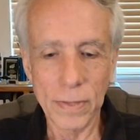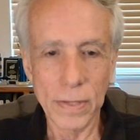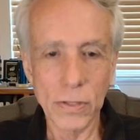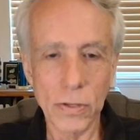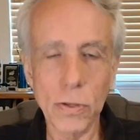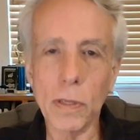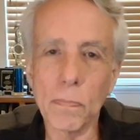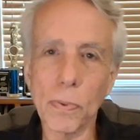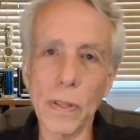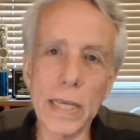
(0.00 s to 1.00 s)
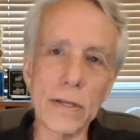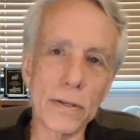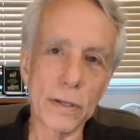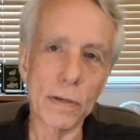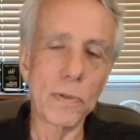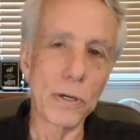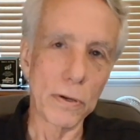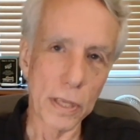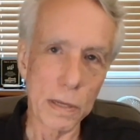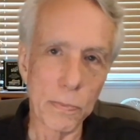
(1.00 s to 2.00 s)
So you can play your computer
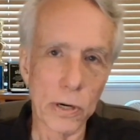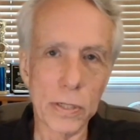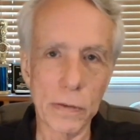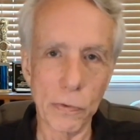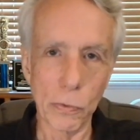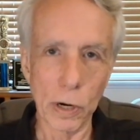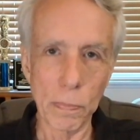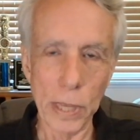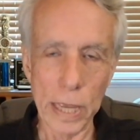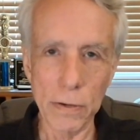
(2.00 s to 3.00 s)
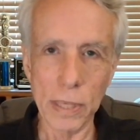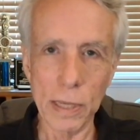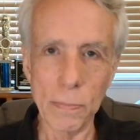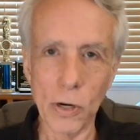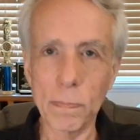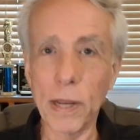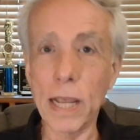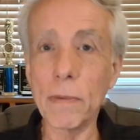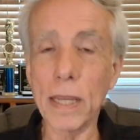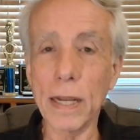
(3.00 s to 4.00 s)
keyboard as if it were a piano keyboard, but
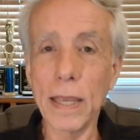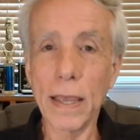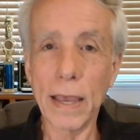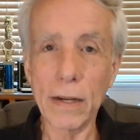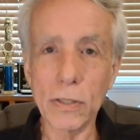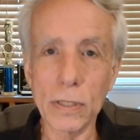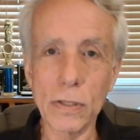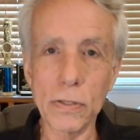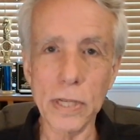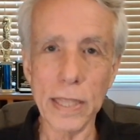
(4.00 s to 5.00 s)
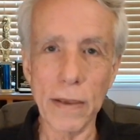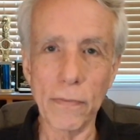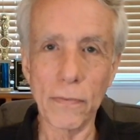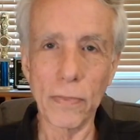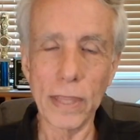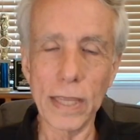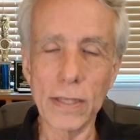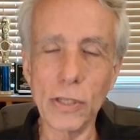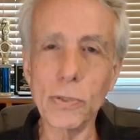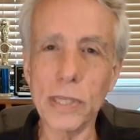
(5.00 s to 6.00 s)
I'm not actually using
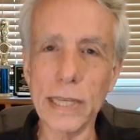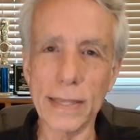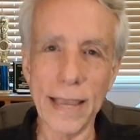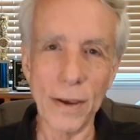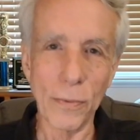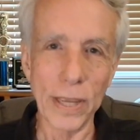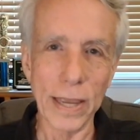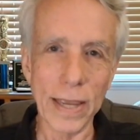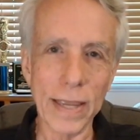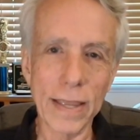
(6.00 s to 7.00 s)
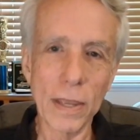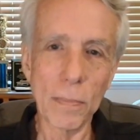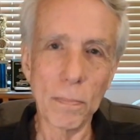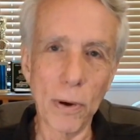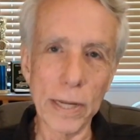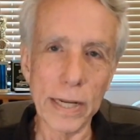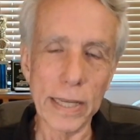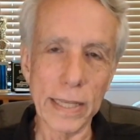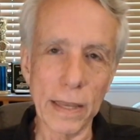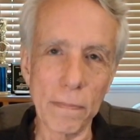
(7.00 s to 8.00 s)
it that way. I bought
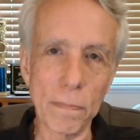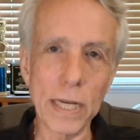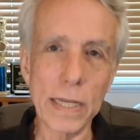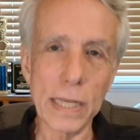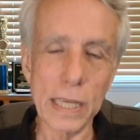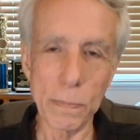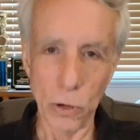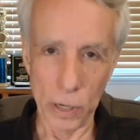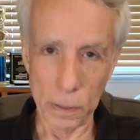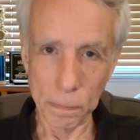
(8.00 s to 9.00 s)
a MIDI keyboard.